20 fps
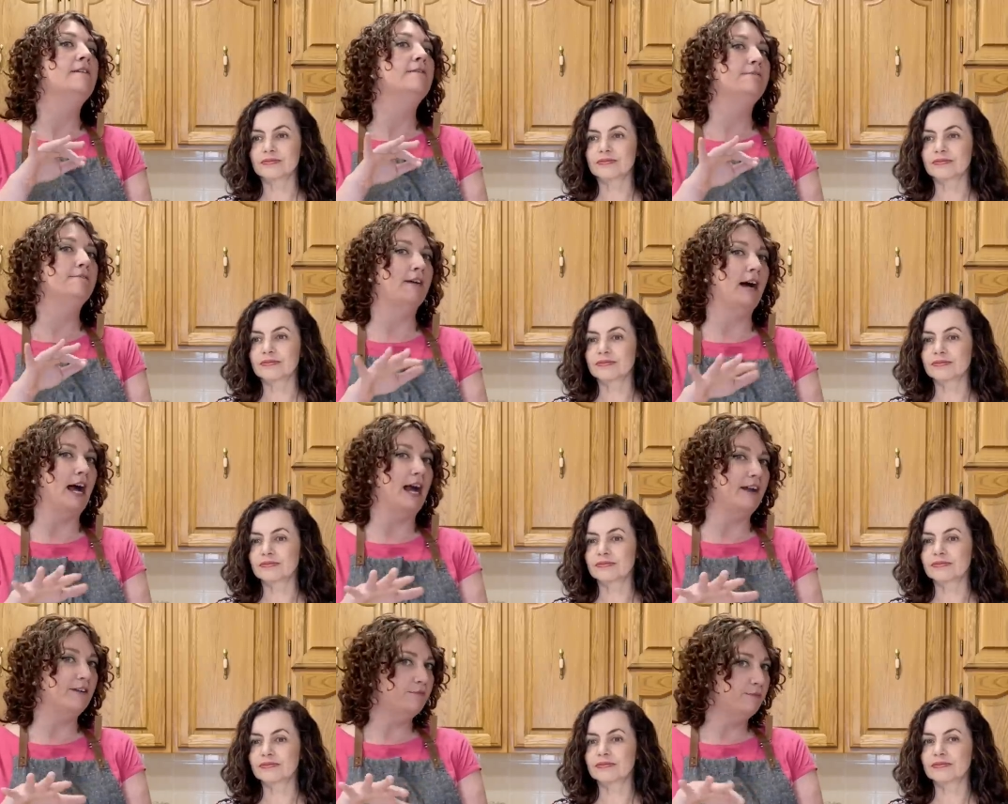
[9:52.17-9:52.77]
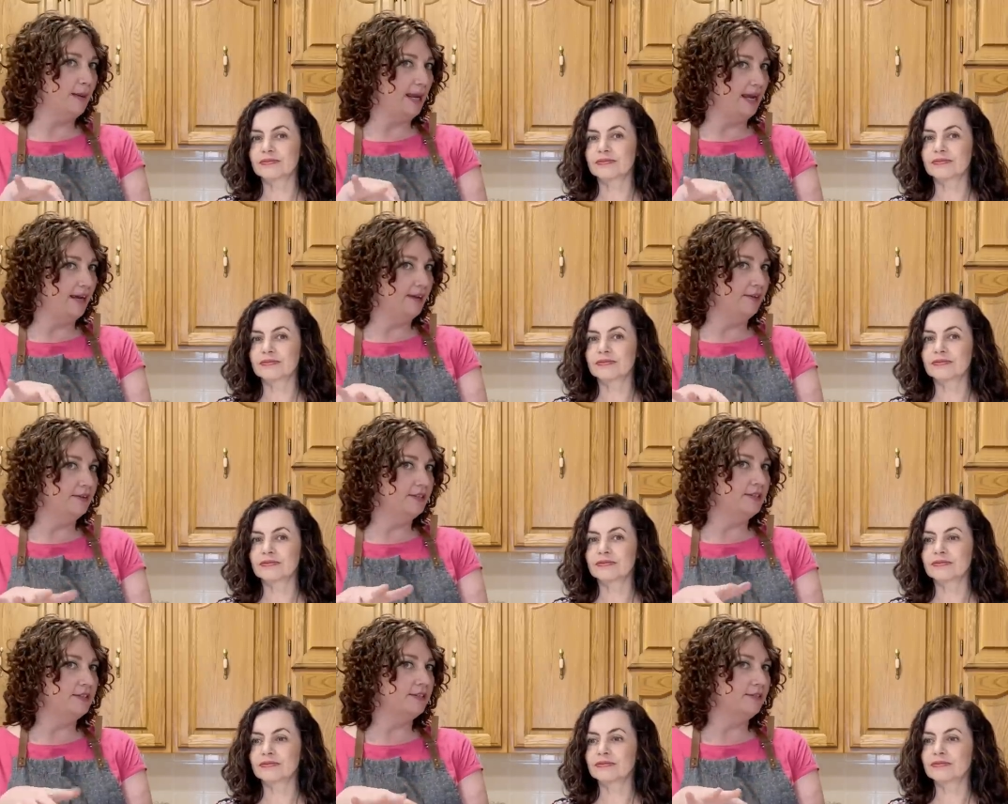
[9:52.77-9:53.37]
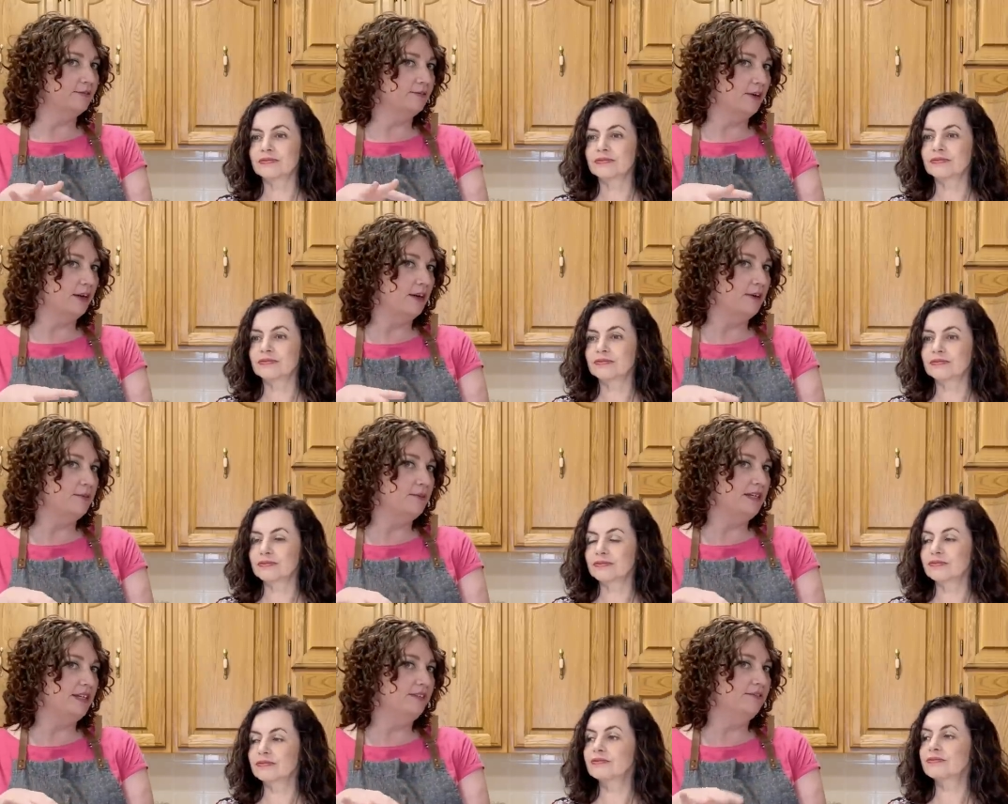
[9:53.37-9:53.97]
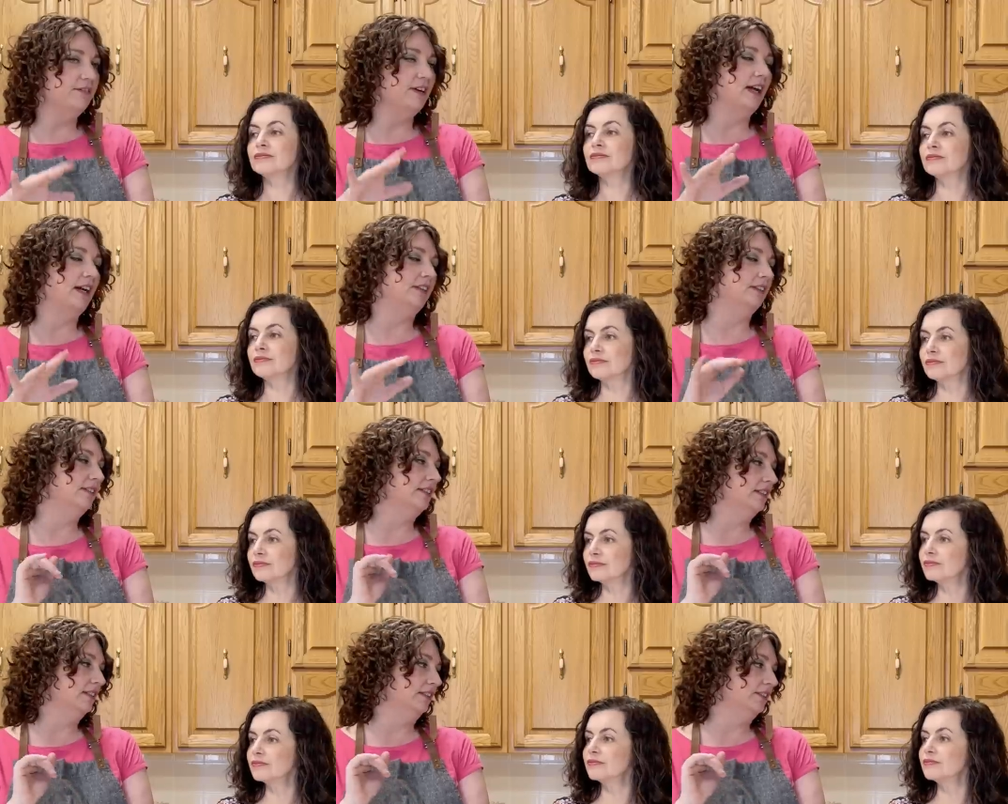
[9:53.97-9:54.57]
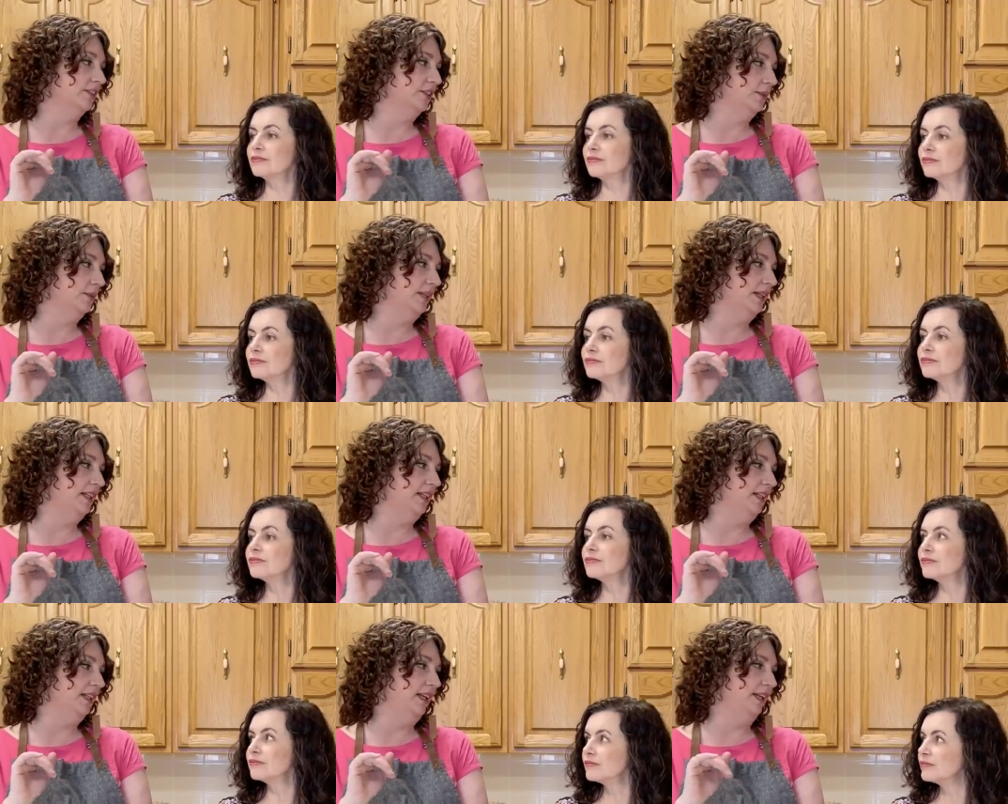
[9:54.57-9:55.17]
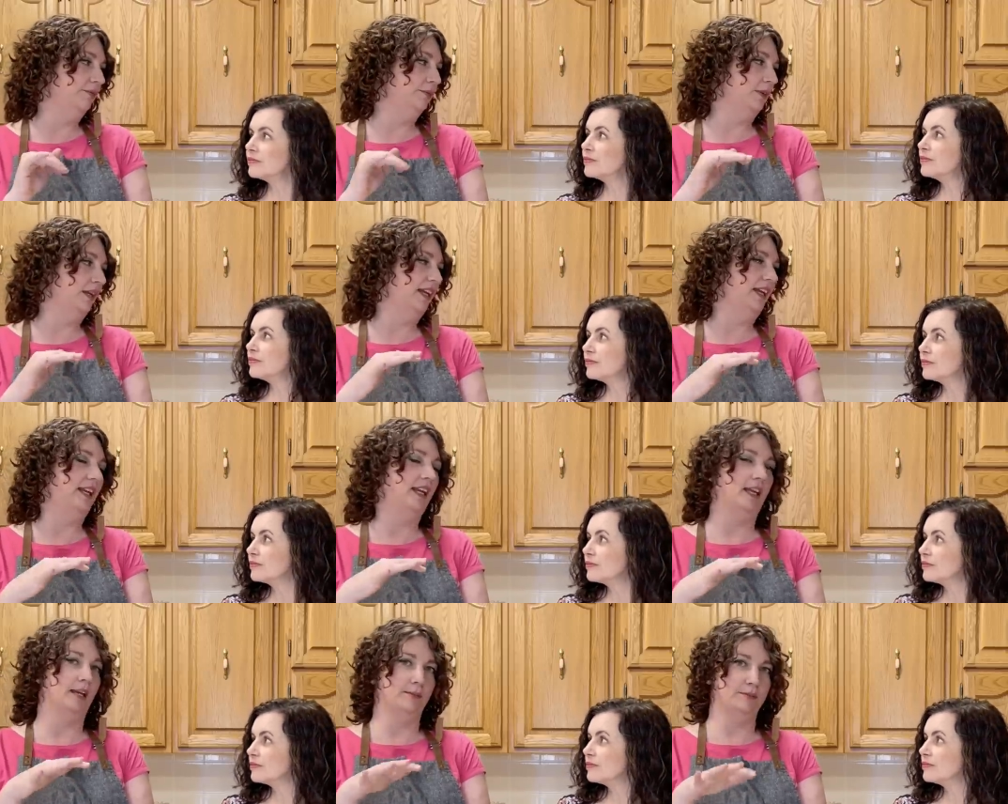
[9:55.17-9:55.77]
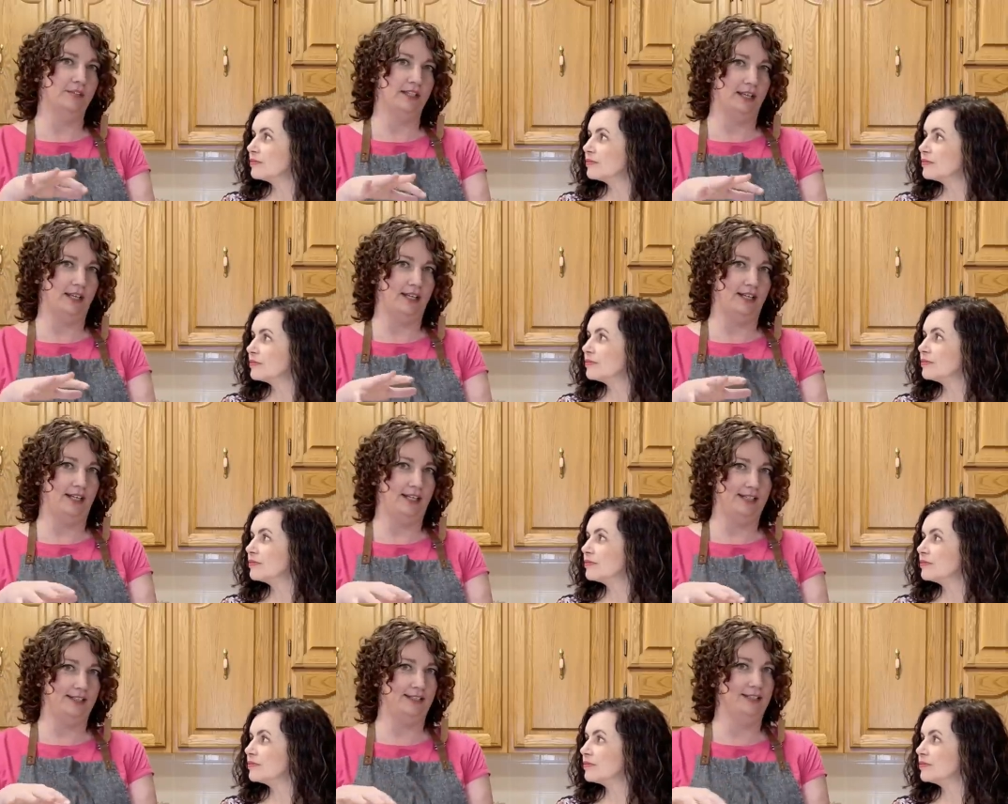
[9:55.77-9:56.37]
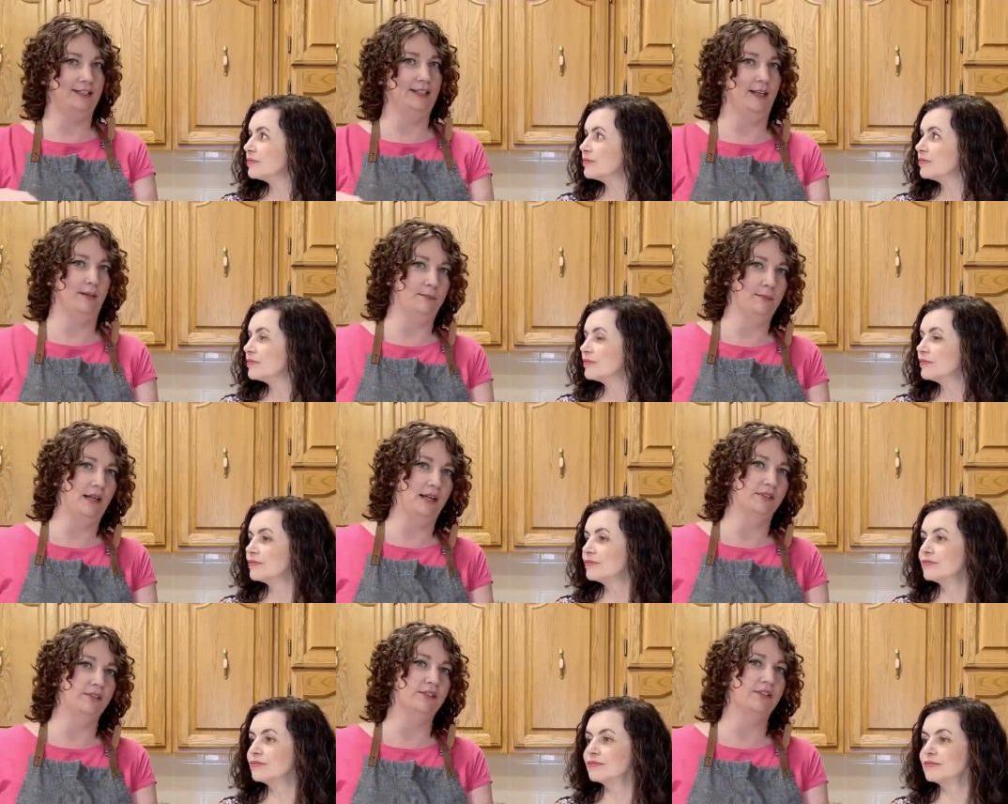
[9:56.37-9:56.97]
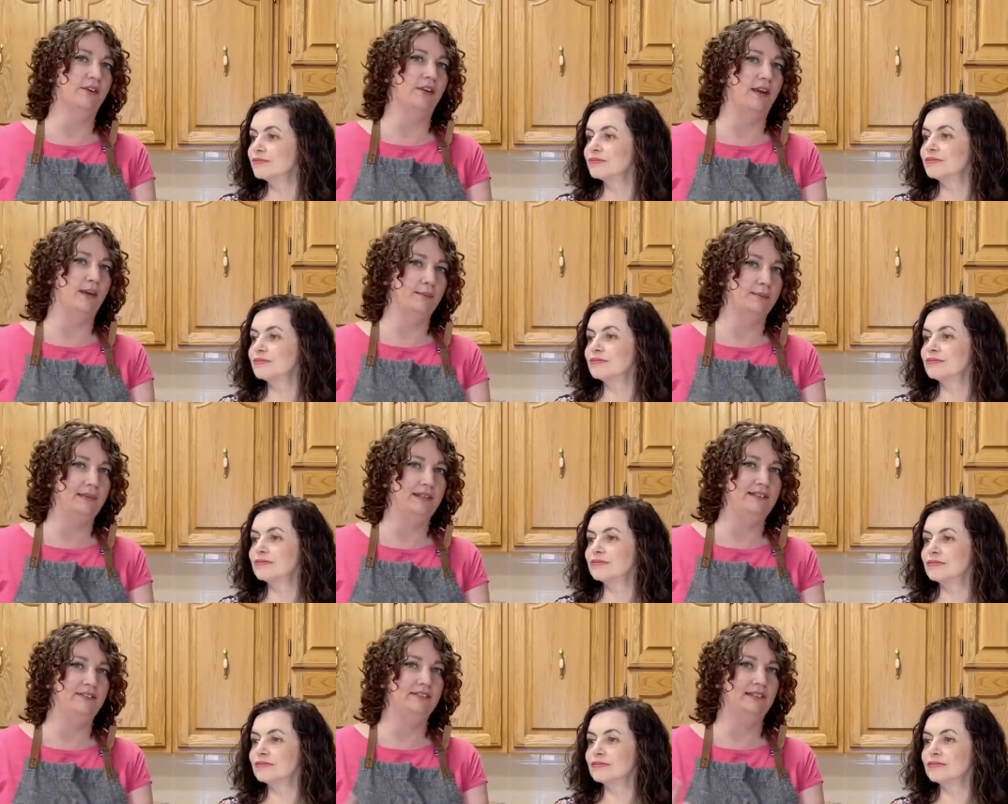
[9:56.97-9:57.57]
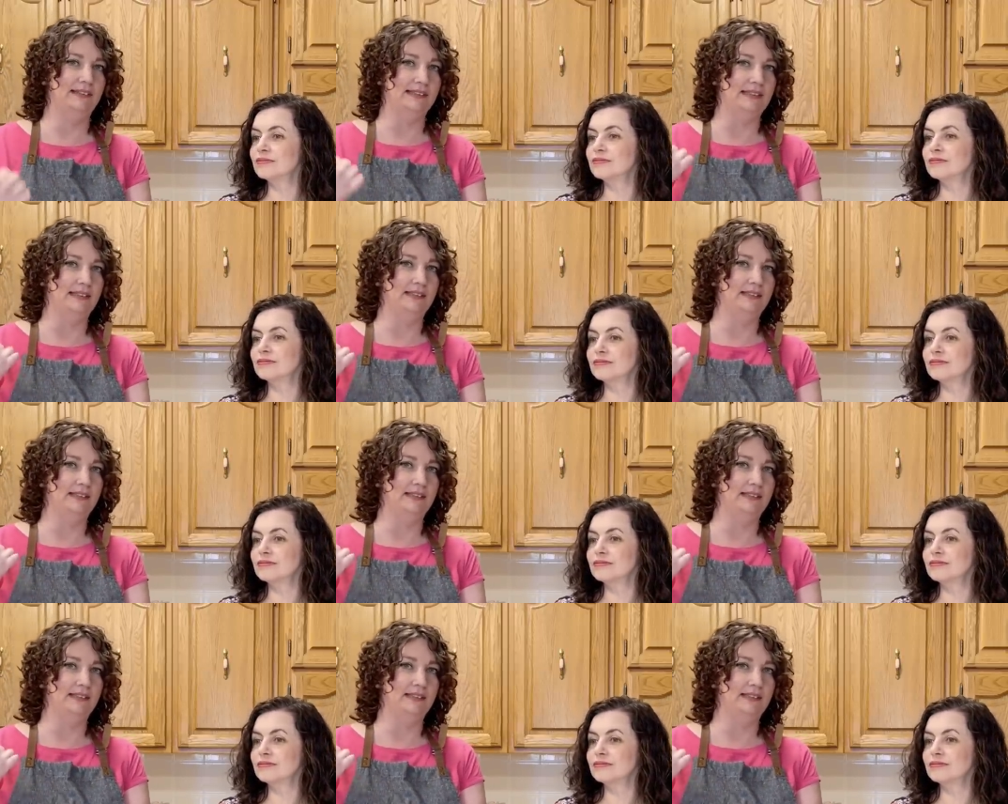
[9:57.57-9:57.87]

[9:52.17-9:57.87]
Speaker 1: five pounds of ground beef i'll still do it if we're getting up to that eight to ten pounds of ground beef